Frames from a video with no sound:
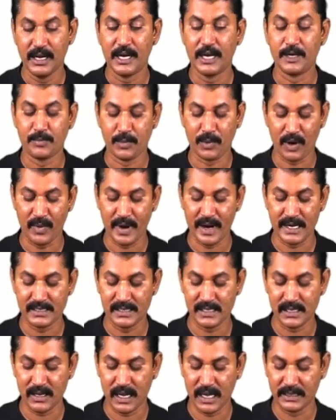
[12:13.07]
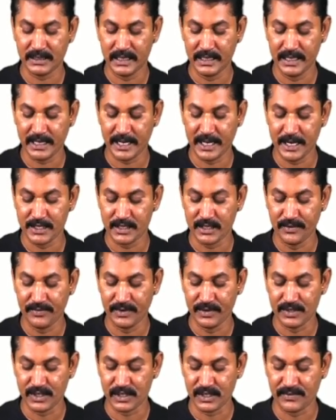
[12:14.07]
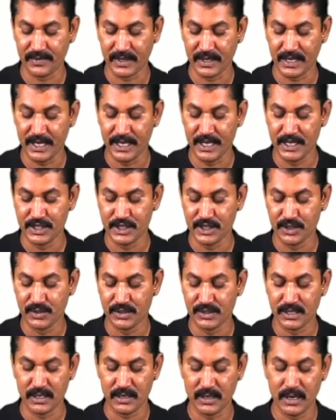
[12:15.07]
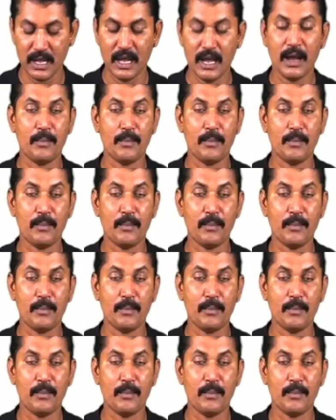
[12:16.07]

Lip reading: It provides the authentication features for each user